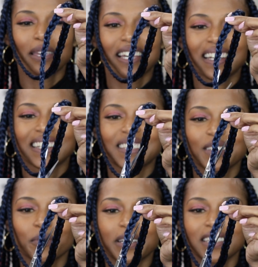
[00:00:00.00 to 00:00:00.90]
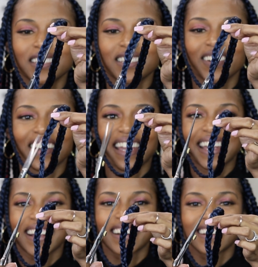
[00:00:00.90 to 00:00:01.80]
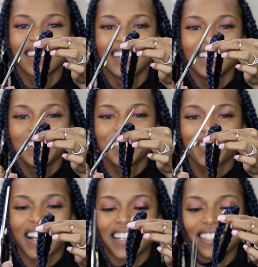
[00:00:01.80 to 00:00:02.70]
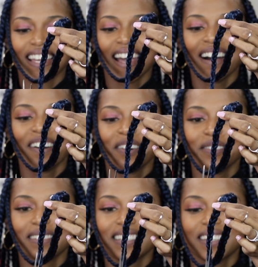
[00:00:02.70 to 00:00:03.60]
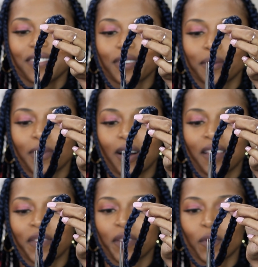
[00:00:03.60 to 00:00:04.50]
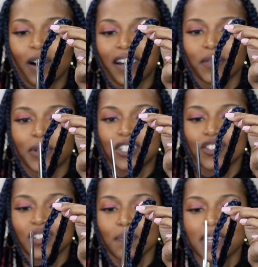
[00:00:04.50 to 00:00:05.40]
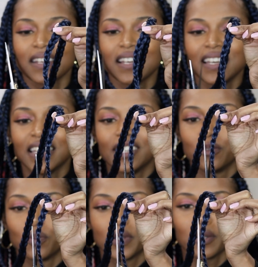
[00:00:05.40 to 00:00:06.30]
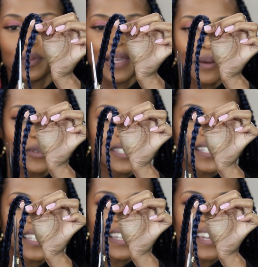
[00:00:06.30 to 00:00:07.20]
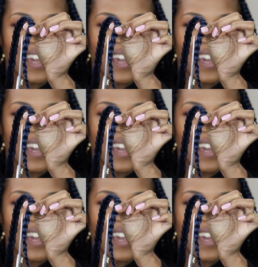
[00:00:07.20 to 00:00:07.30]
because once your hair dries out from all of the water, once you dip it, you will be able to see